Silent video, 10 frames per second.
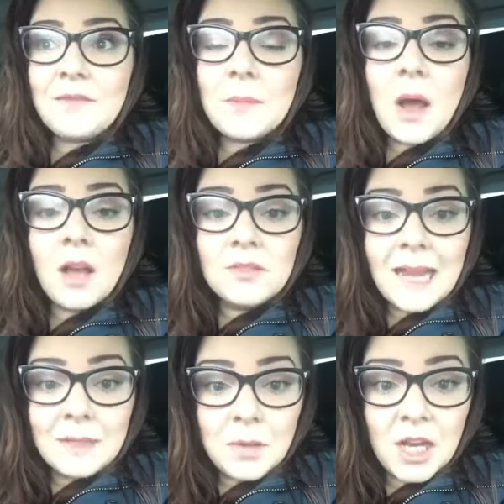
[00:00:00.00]
from
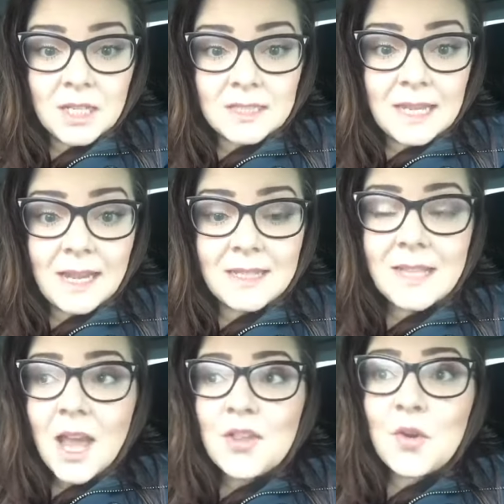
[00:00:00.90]
online parties
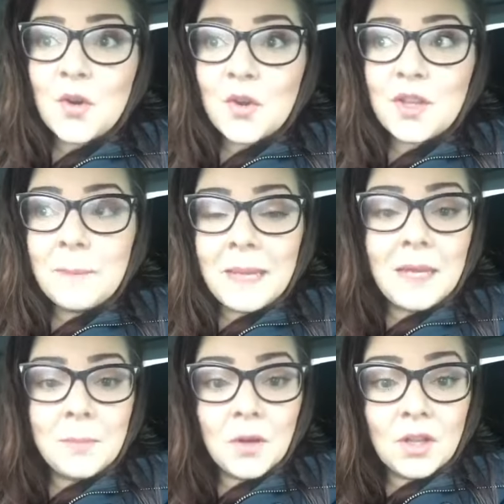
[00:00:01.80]
that other
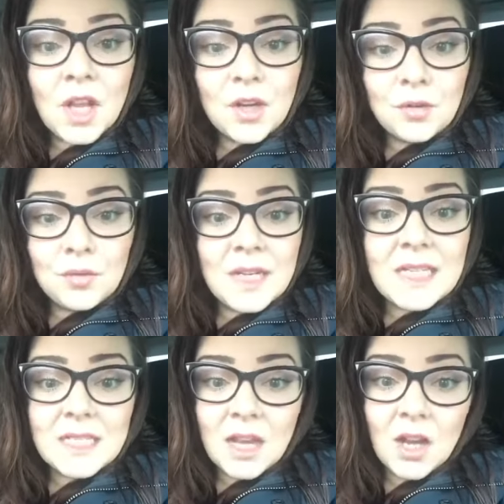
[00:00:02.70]
people
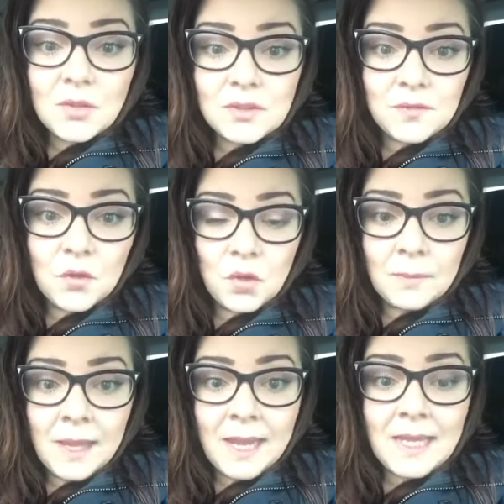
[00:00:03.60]
agreed to host for
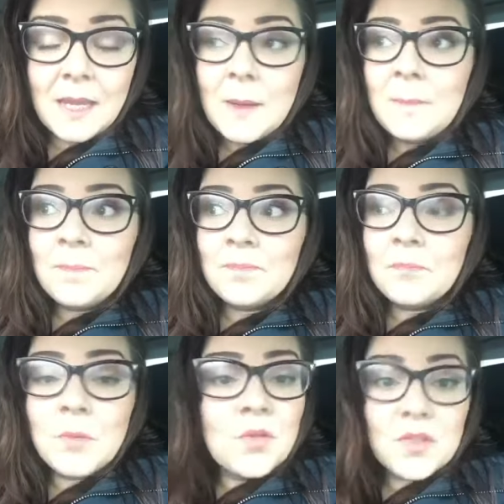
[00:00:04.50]
me
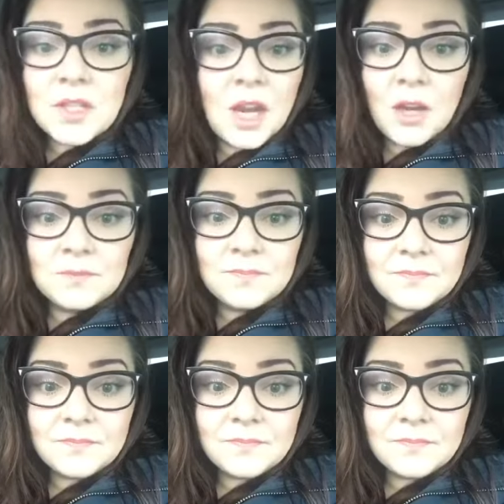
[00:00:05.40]
months ago.